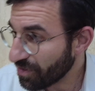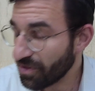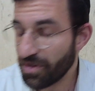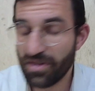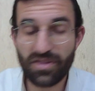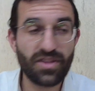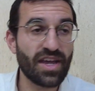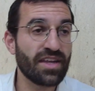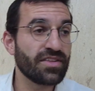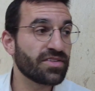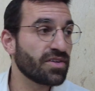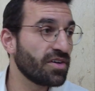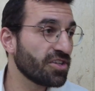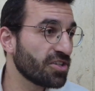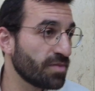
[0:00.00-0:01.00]
or the end is
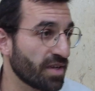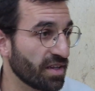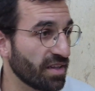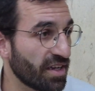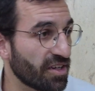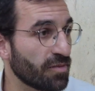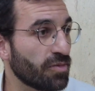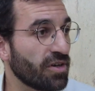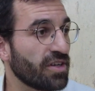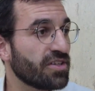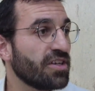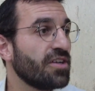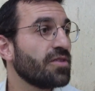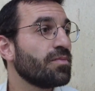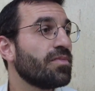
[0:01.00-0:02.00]
going to be at a later point.
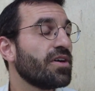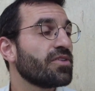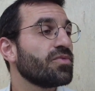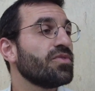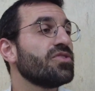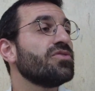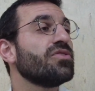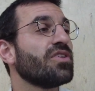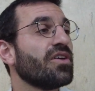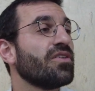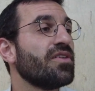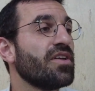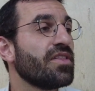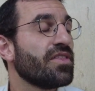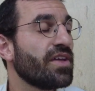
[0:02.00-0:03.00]
But we do know
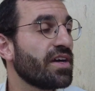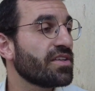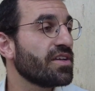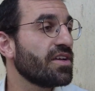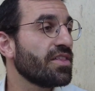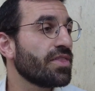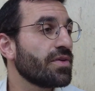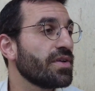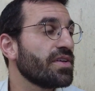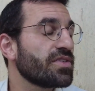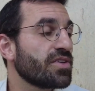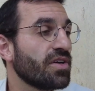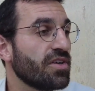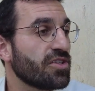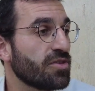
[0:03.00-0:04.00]
that there is
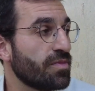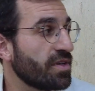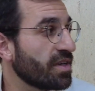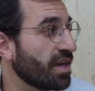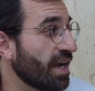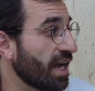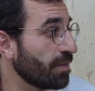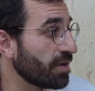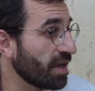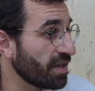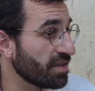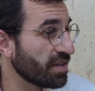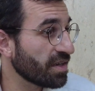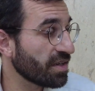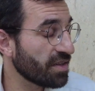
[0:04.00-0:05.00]
going to be a happy
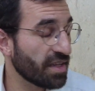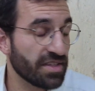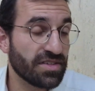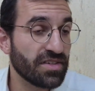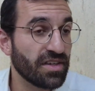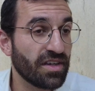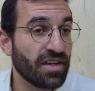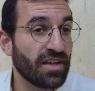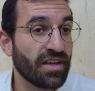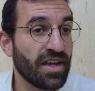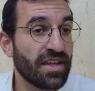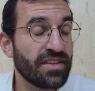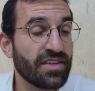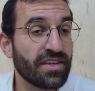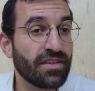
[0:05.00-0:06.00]
ending, and that's
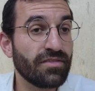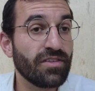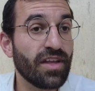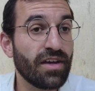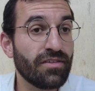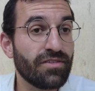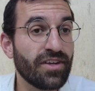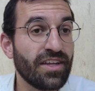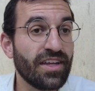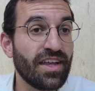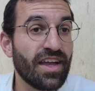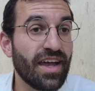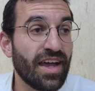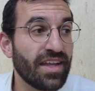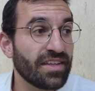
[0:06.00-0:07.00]
ending of love
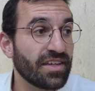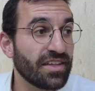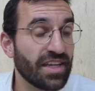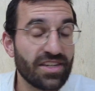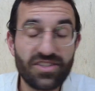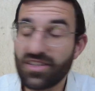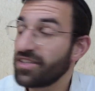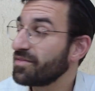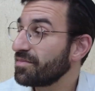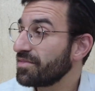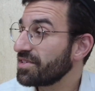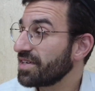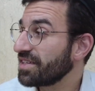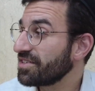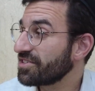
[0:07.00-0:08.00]
and connection.
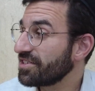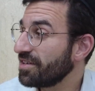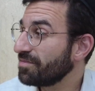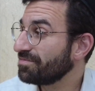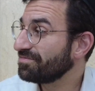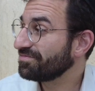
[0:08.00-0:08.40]
B'ezrat Hashem.